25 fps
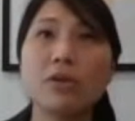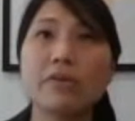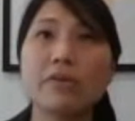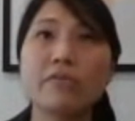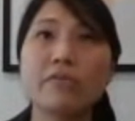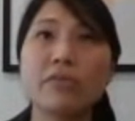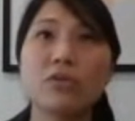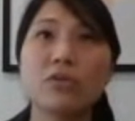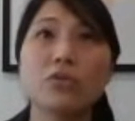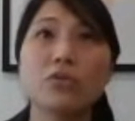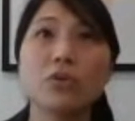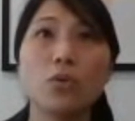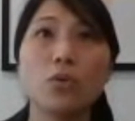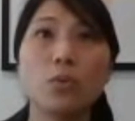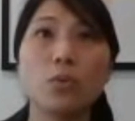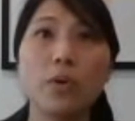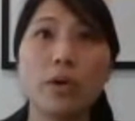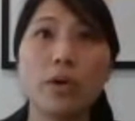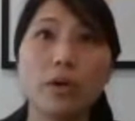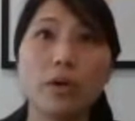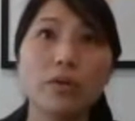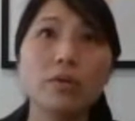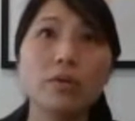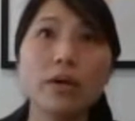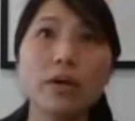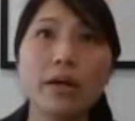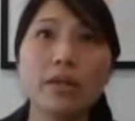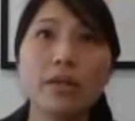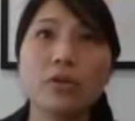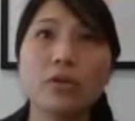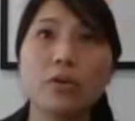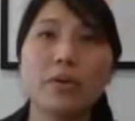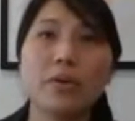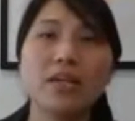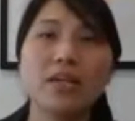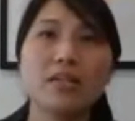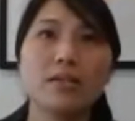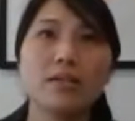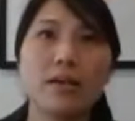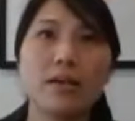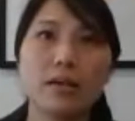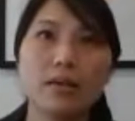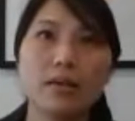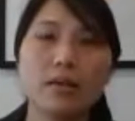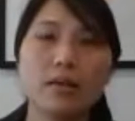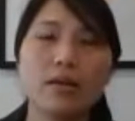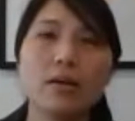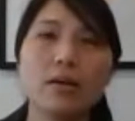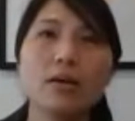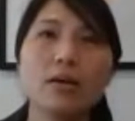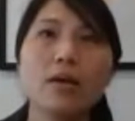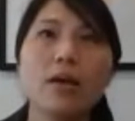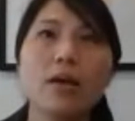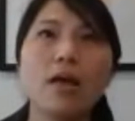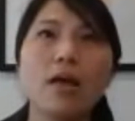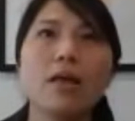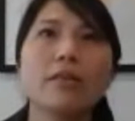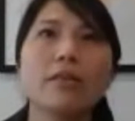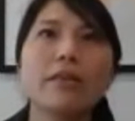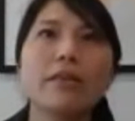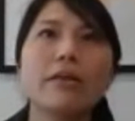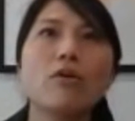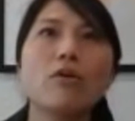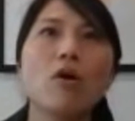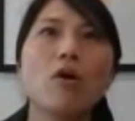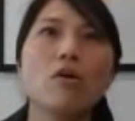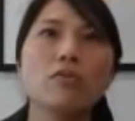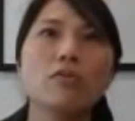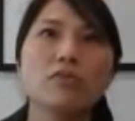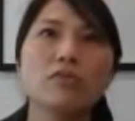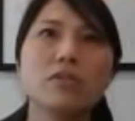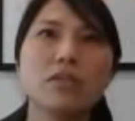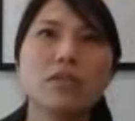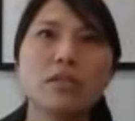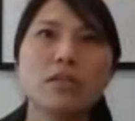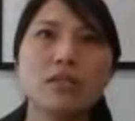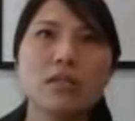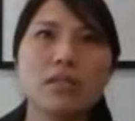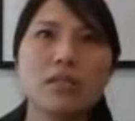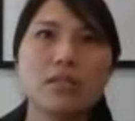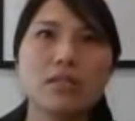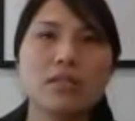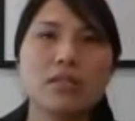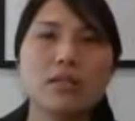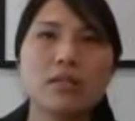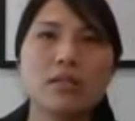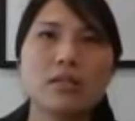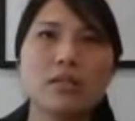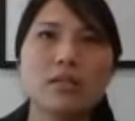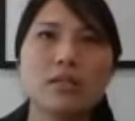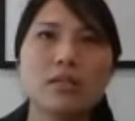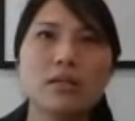there's no will and no executor, then often it's